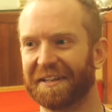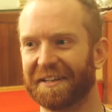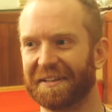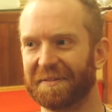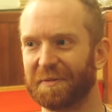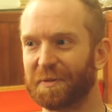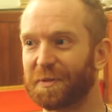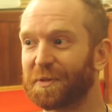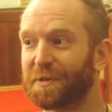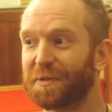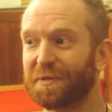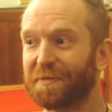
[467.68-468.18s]

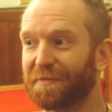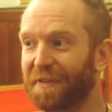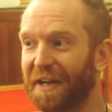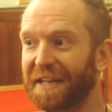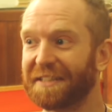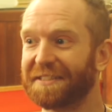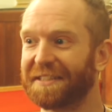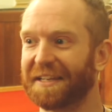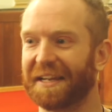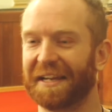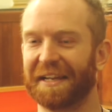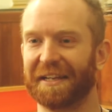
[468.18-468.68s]
Which is
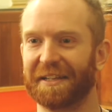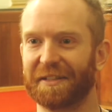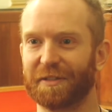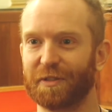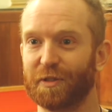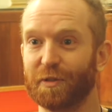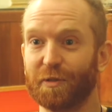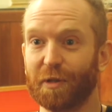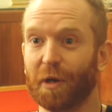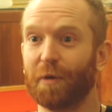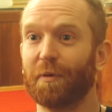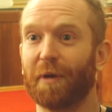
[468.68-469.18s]
fascinating because
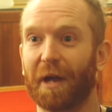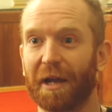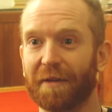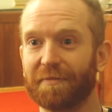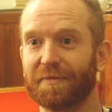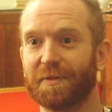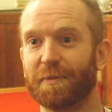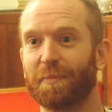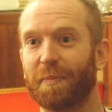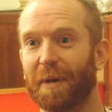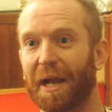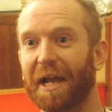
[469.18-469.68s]
you don't have
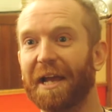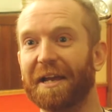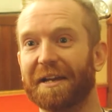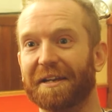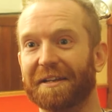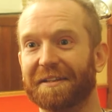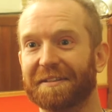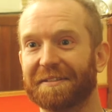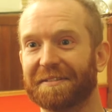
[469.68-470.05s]
to play it.